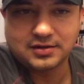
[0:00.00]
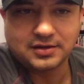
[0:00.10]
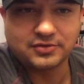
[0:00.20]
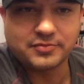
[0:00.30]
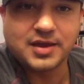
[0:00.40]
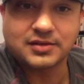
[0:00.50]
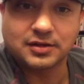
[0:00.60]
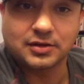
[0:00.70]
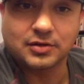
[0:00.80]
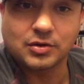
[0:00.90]
Is the man's going
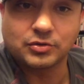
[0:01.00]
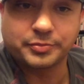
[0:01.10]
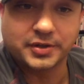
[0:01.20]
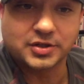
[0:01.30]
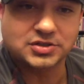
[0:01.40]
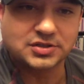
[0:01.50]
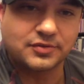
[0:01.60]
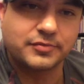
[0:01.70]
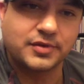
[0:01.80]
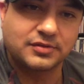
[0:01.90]
to grow spiritually
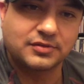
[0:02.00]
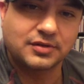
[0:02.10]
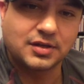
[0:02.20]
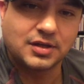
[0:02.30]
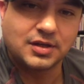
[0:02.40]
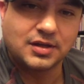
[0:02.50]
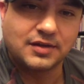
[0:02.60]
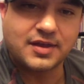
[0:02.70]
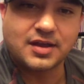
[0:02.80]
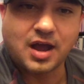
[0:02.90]
from this? Have
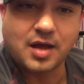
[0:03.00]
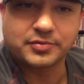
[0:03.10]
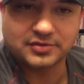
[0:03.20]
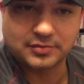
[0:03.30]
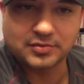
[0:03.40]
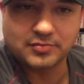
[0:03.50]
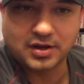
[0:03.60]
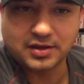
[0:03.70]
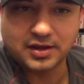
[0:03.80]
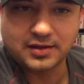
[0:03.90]
they accomplished something by
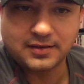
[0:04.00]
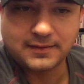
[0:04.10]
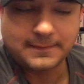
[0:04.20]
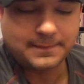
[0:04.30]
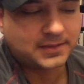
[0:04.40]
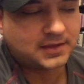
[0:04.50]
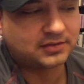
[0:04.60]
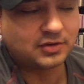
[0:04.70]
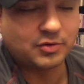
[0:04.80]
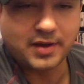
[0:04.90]
that? It's
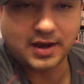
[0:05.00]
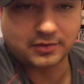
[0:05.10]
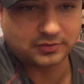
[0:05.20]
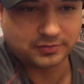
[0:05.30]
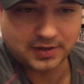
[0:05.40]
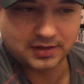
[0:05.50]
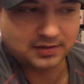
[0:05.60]
so backwards, man.